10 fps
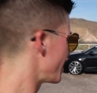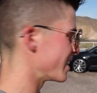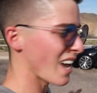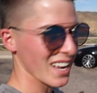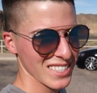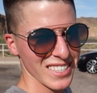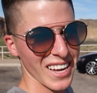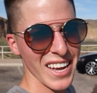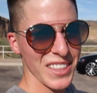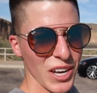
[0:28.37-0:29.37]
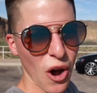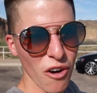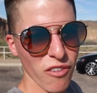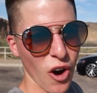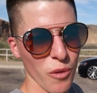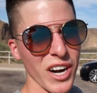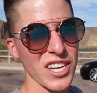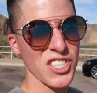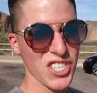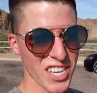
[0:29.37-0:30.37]
Yes, in the Golf R, we're gonna
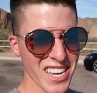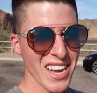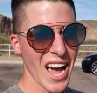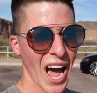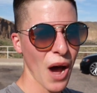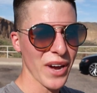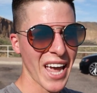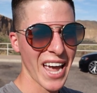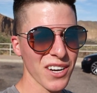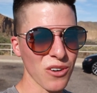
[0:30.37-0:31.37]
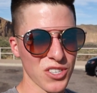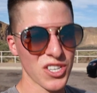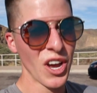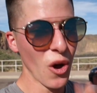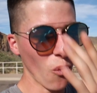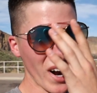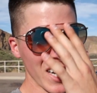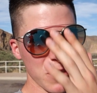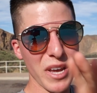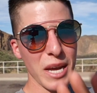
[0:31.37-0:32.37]
see how it handles when
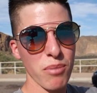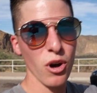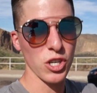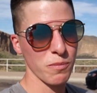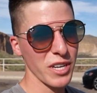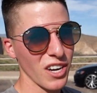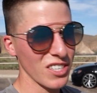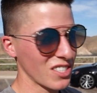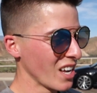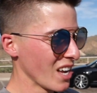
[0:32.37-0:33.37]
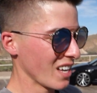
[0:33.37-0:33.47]
it's being pushed, because